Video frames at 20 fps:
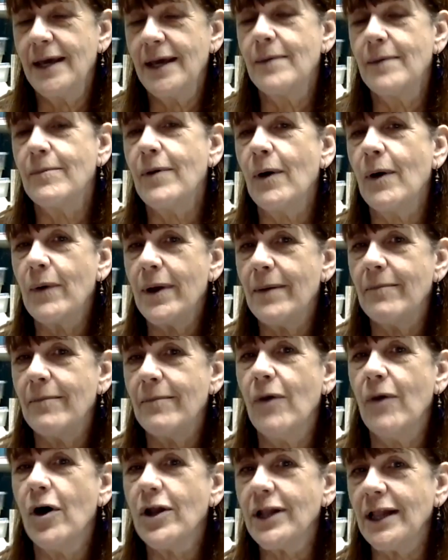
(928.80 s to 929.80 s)
but we're
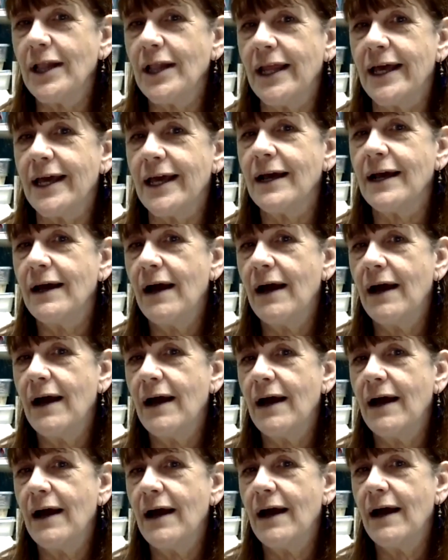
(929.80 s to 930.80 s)
modeling,
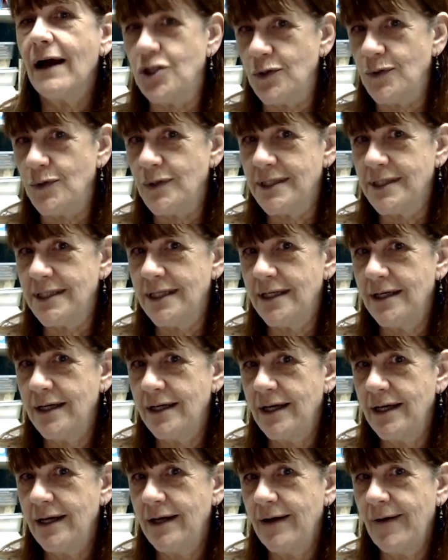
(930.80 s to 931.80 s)
I want juice.
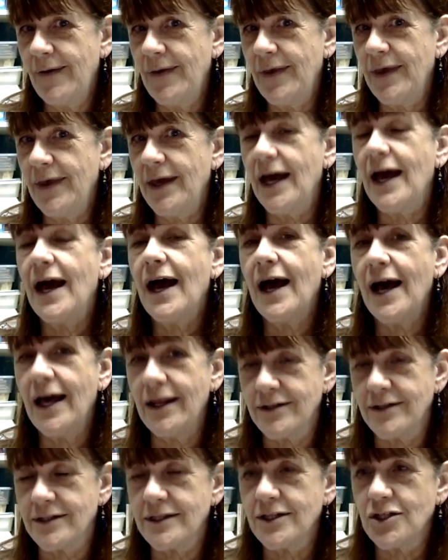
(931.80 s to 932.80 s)

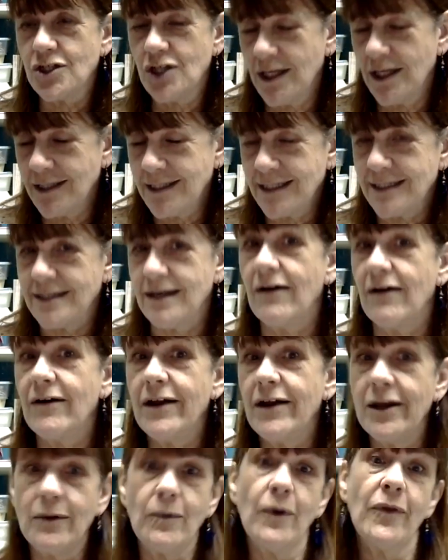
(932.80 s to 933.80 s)
And the chances are
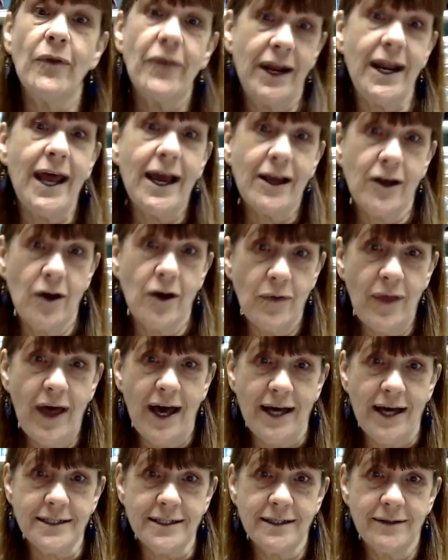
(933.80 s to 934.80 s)
he will then echo
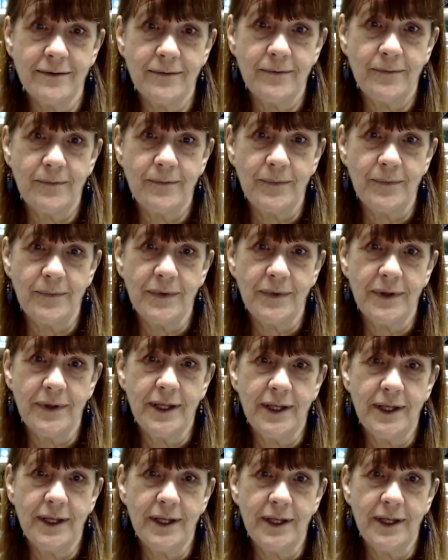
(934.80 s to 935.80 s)
that.
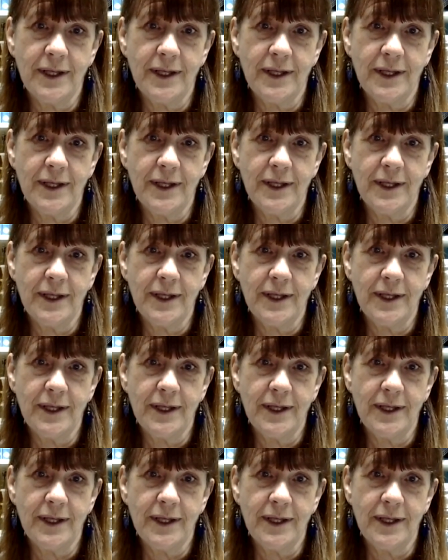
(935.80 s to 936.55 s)
And